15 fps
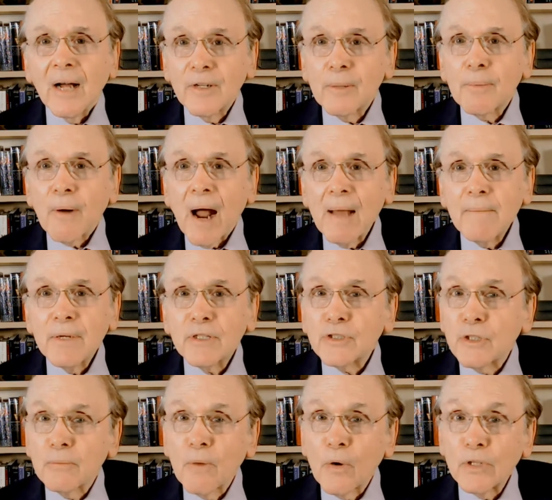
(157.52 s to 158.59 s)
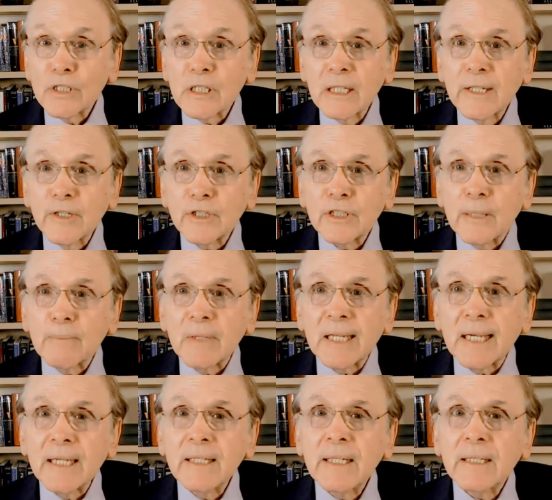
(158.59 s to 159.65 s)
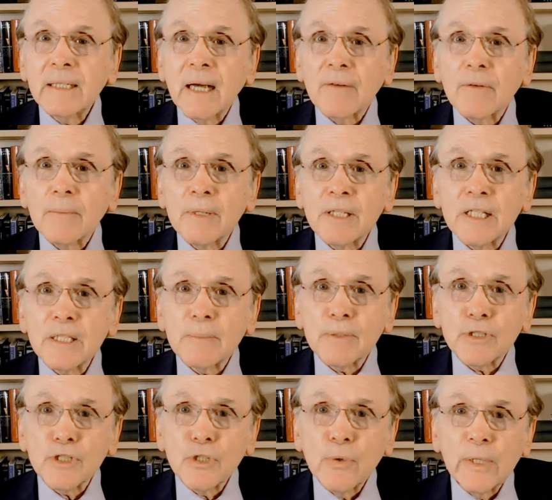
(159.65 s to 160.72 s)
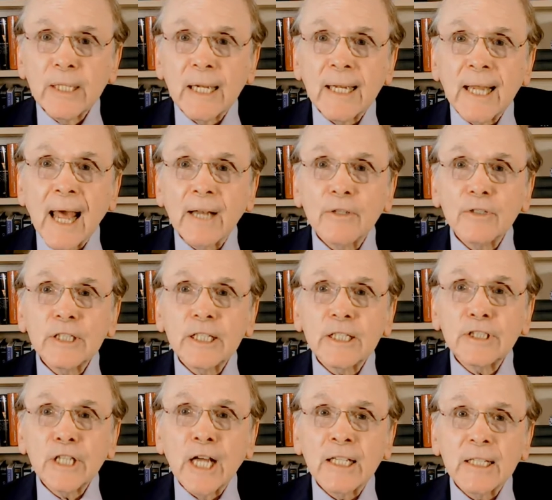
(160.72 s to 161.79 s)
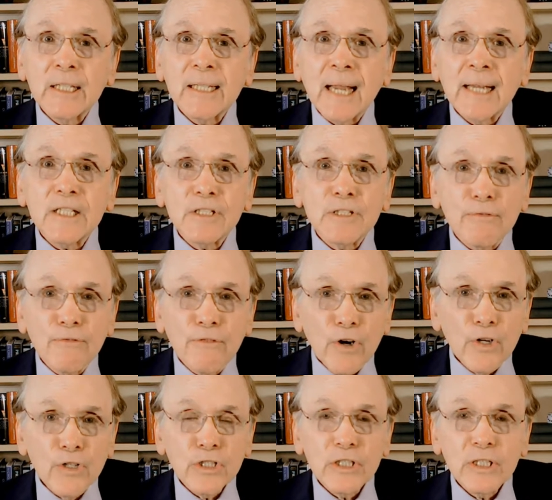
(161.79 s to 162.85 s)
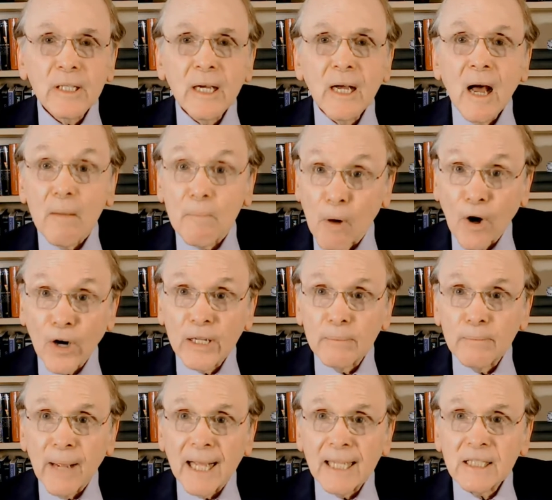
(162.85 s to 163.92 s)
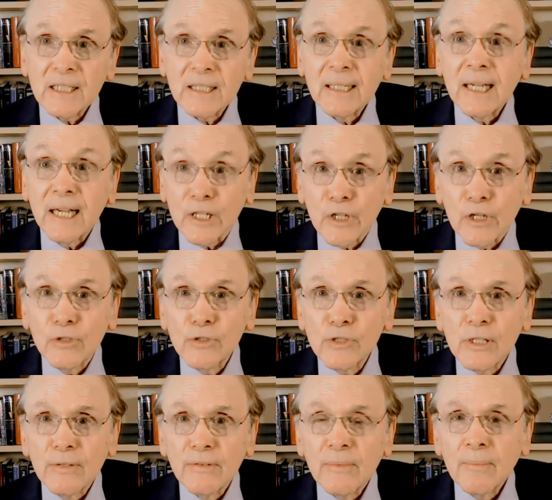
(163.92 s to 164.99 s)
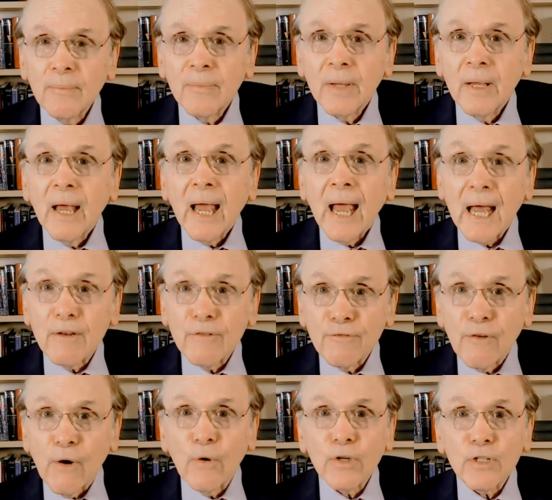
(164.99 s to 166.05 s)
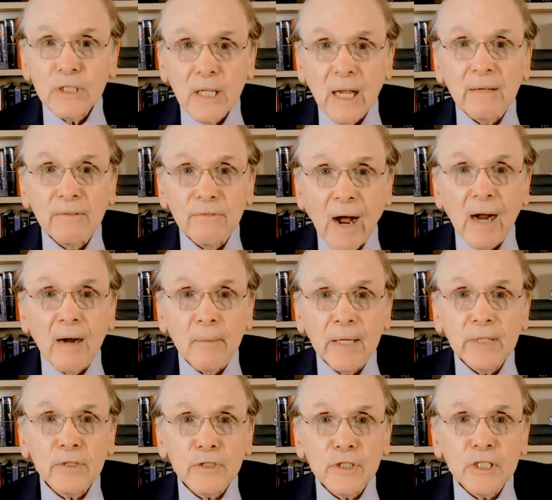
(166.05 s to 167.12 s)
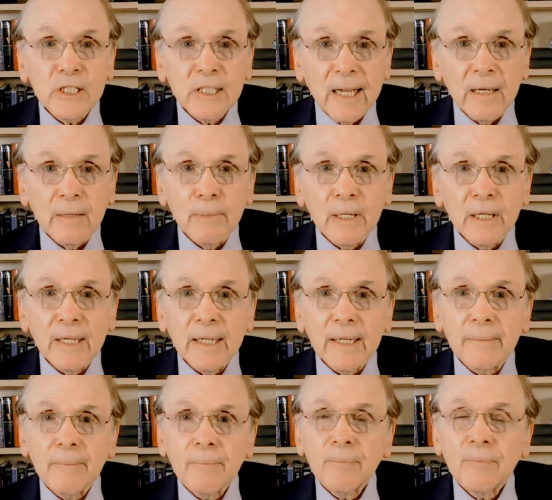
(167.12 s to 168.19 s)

Under Prime Minister Modi's leadership, the Indian government is pursuing an energy agenda that is diverse, market-based, inclusive, and focused on environmental sustainability.